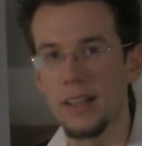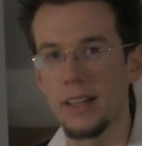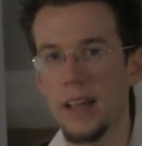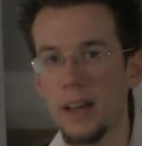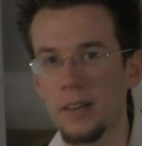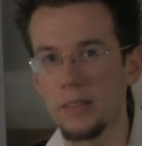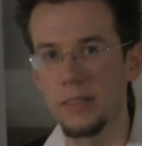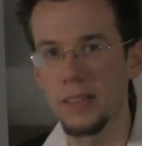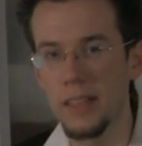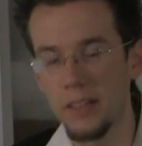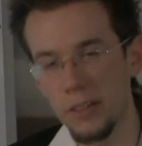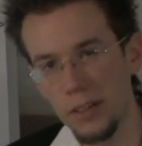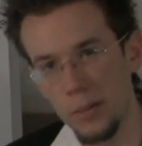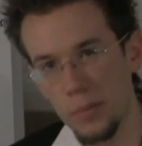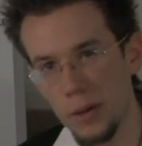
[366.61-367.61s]
Now,
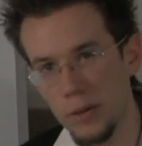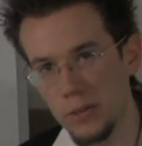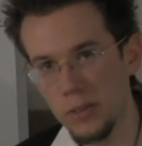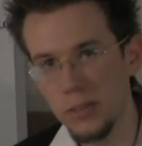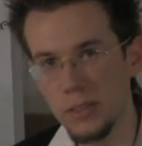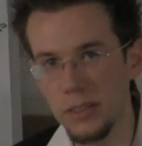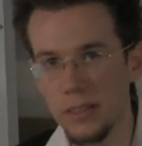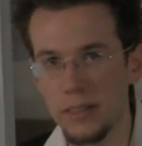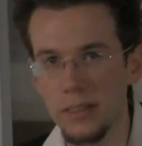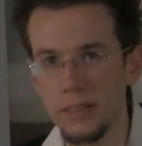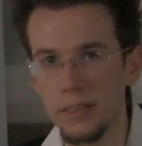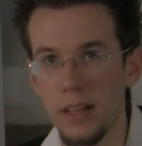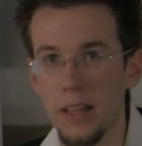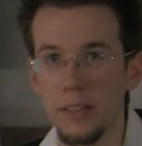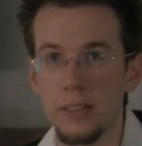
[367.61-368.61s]
later composers and
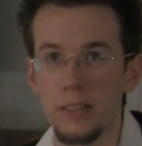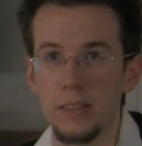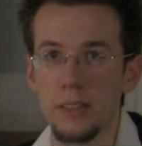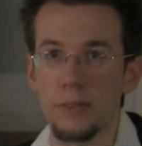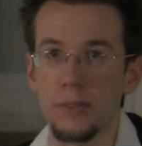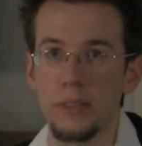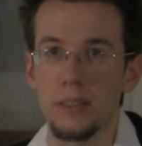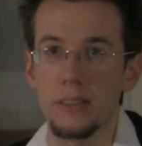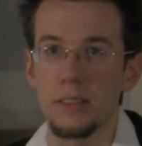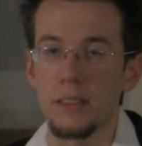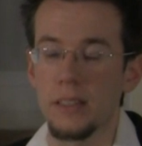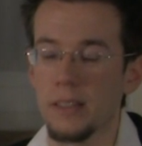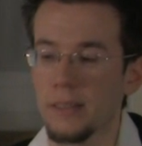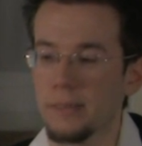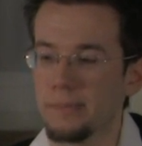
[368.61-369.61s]
other different